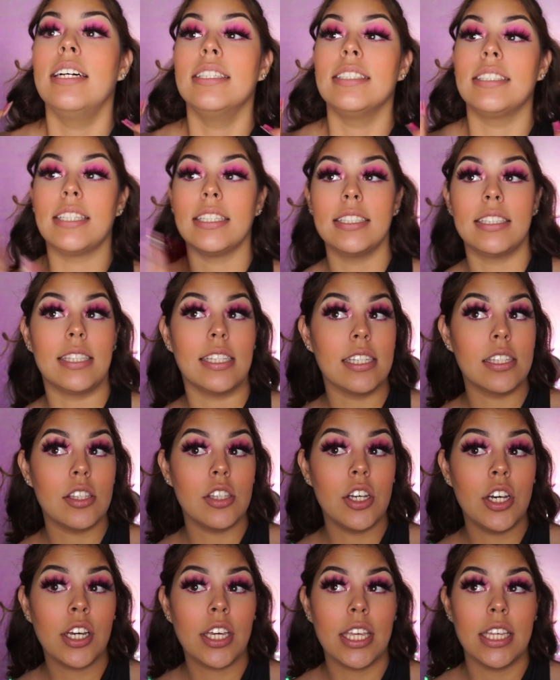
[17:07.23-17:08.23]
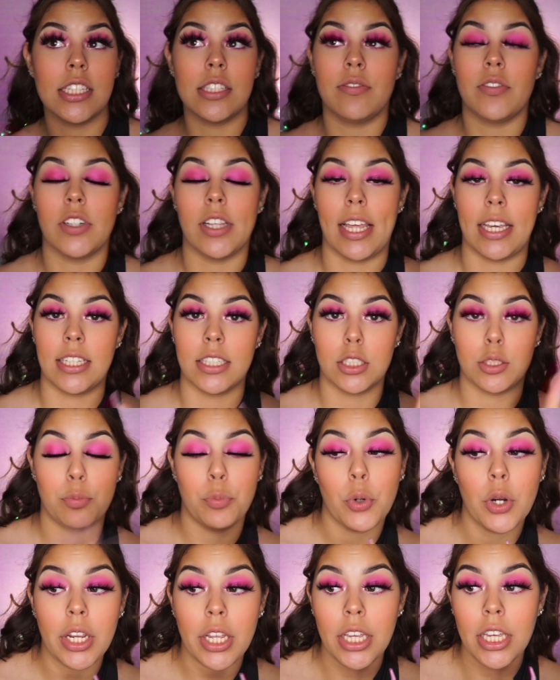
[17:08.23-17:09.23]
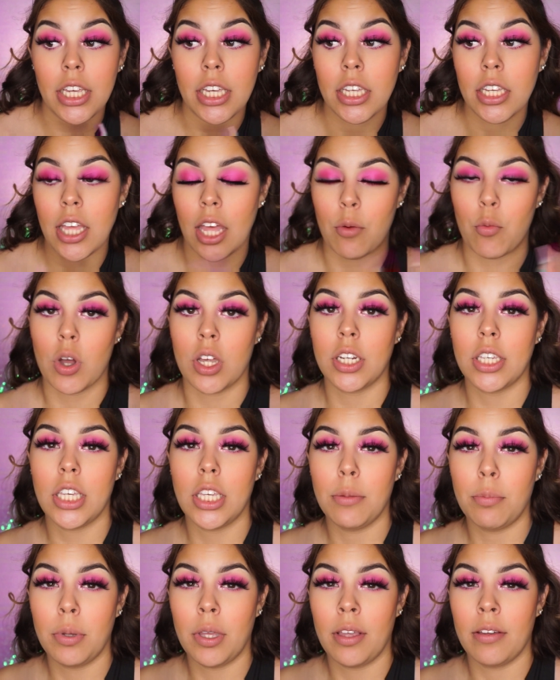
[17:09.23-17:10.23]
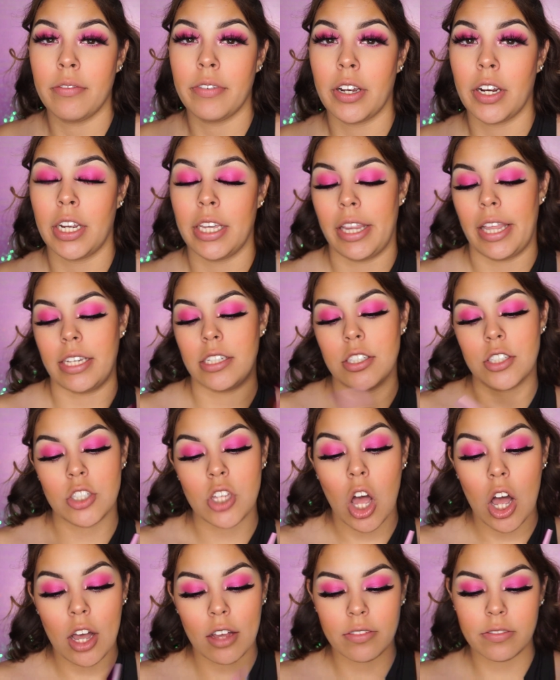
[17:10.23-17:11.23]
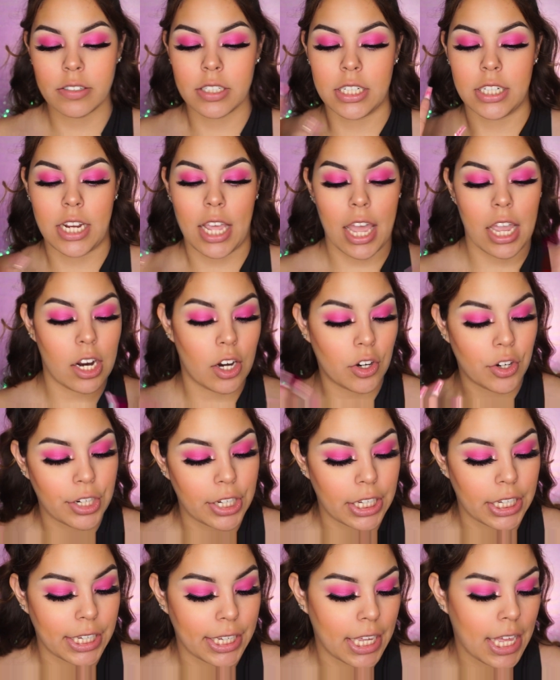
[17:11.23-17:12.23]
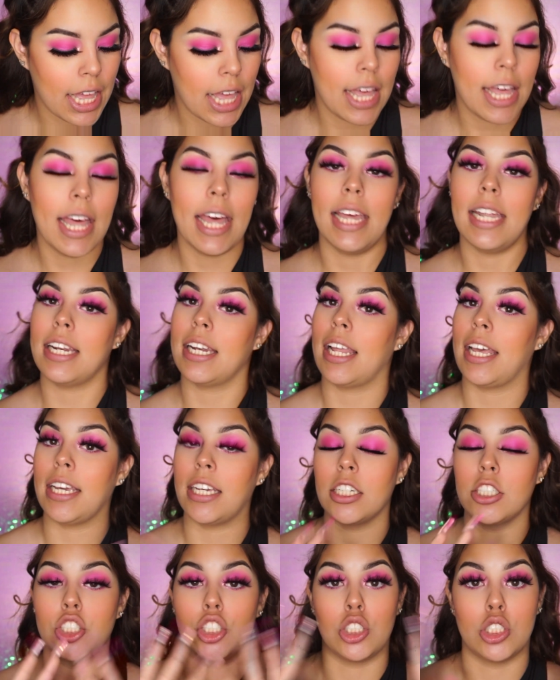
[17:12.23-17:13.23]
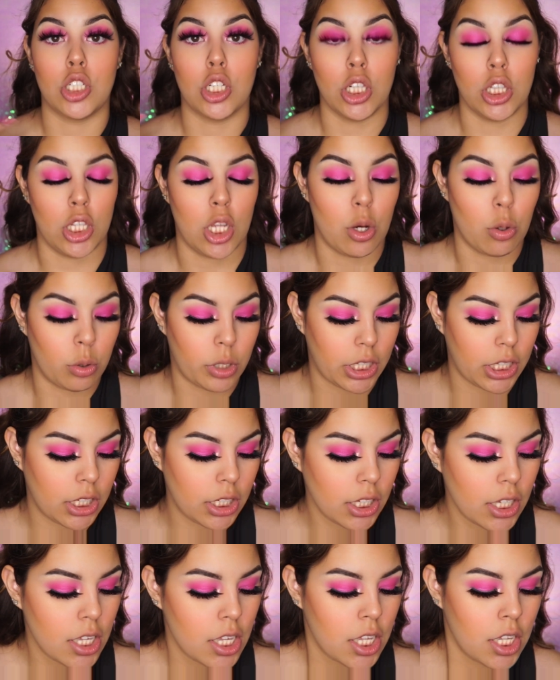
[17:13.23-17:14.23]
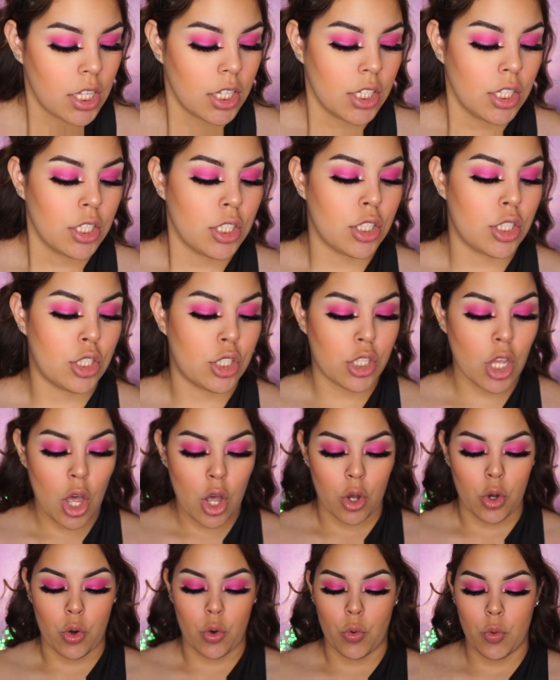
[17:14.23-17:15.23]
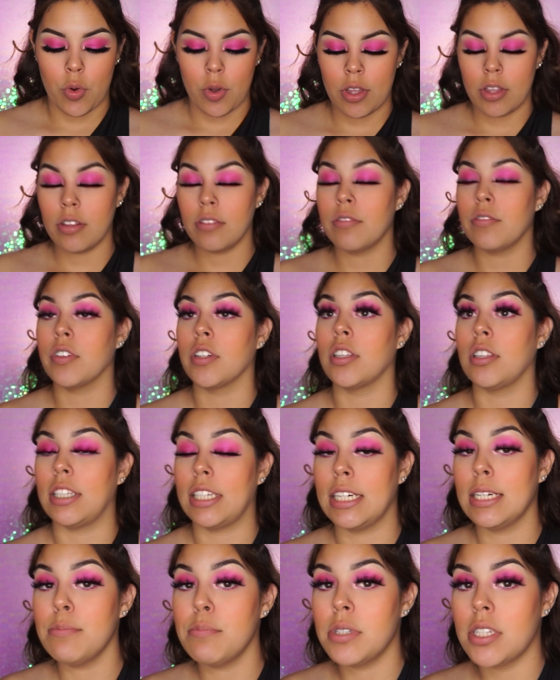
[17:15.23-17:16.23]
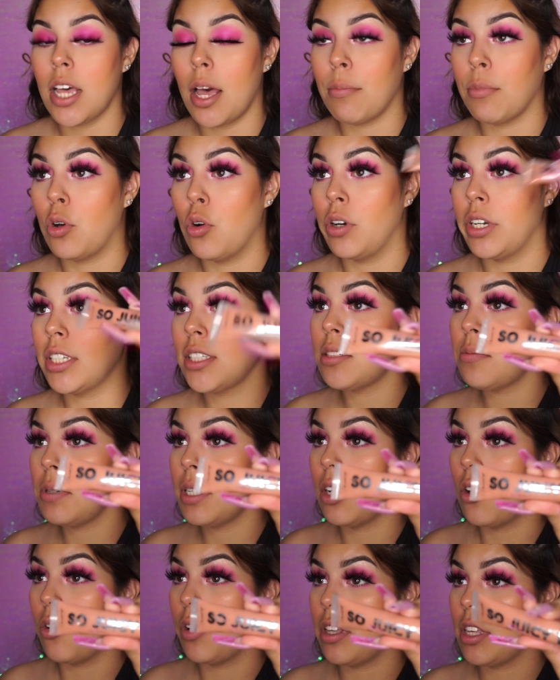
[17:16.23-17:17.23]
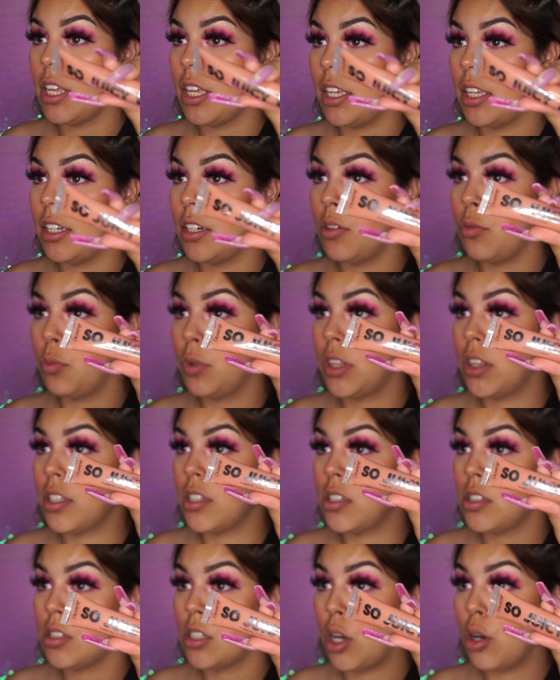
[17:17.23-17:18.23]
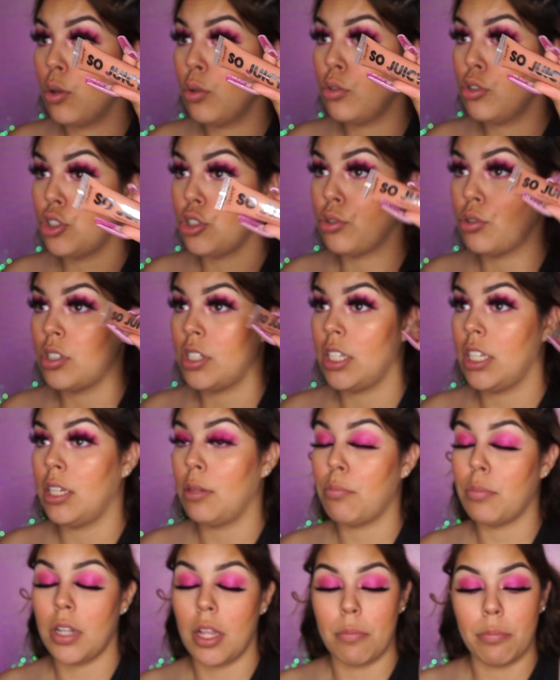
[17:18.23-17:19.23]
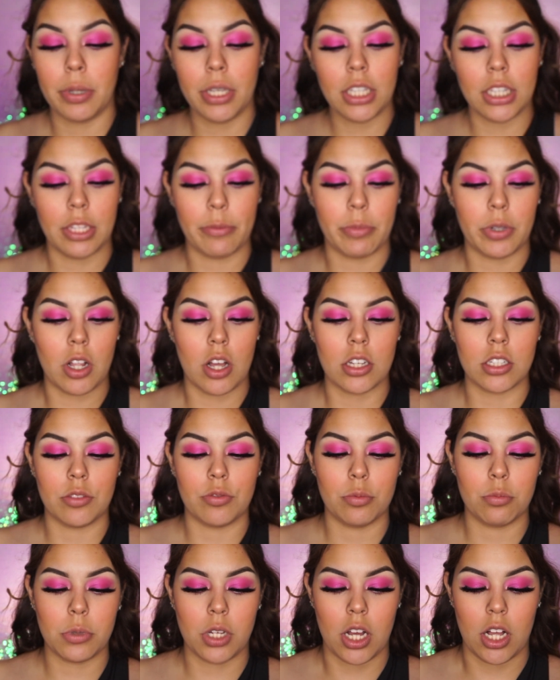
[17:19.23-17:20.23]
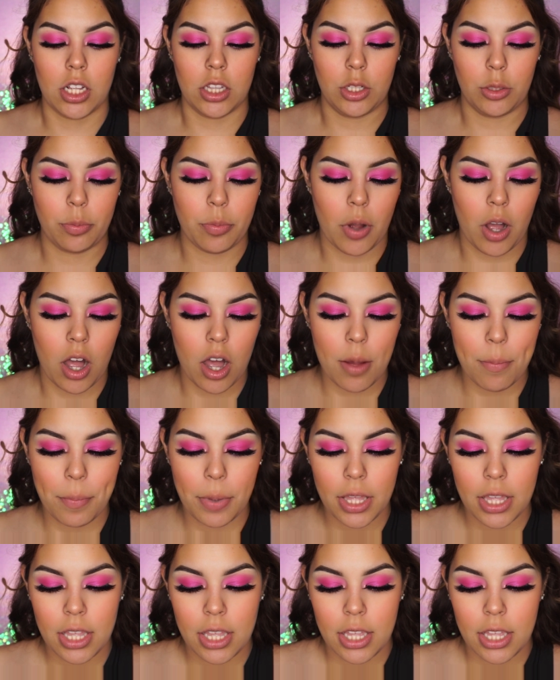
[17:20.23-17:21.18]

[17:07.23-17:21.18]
since this look is for like spring, I want to keep it very like soft and airy and like just glowy. So for lips, I'm going to be going in with the So Juicy Plumping Lip Gloss from ColourPop.